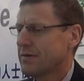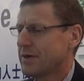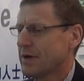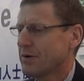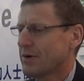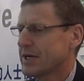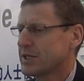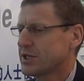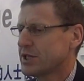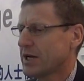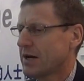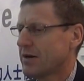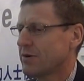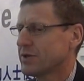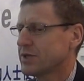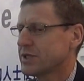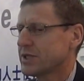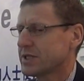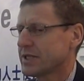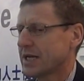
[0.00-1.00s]
There are
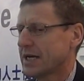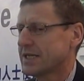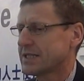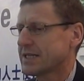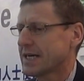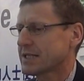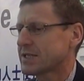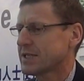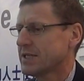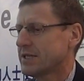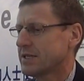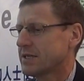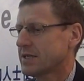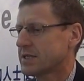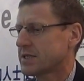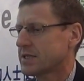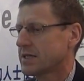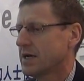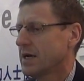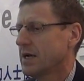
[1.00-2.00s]
challenges, and it's actually
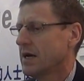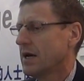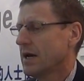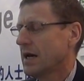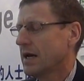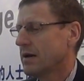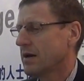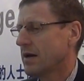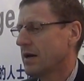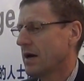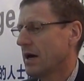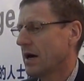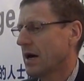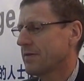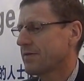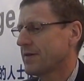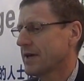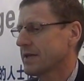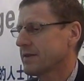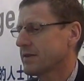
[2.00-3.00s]
just,
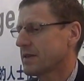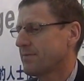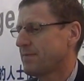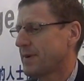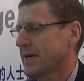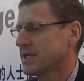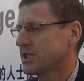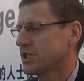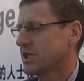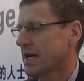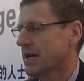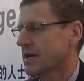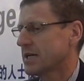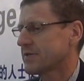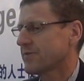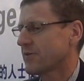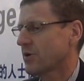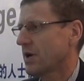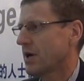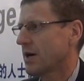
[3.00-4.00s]
I think the big
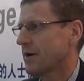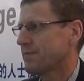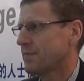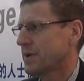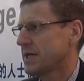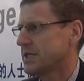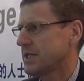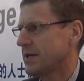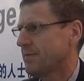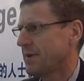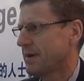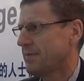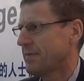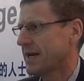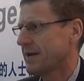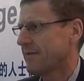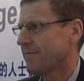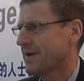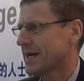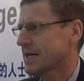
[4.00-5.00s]
challenge for a lot of PCB
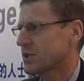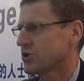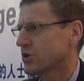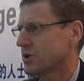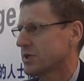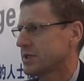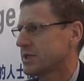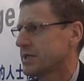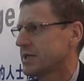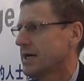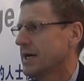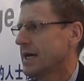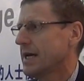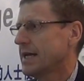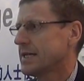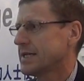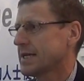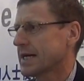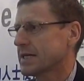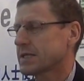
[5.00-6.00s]
manufacturers
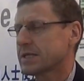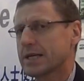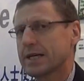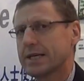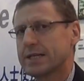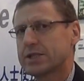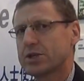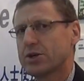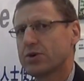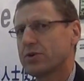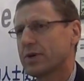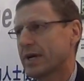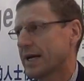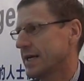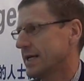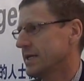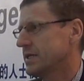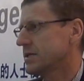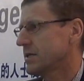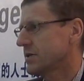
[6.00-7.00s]
is actually to
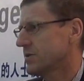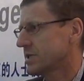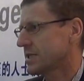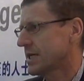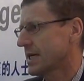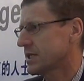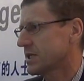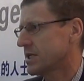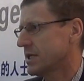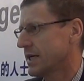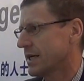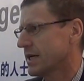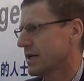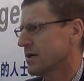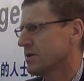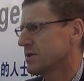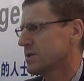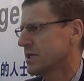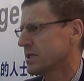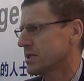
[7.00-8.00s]
get into such an
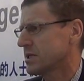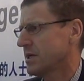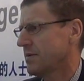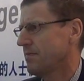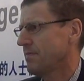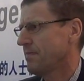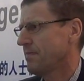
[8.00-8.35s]
ecosystem.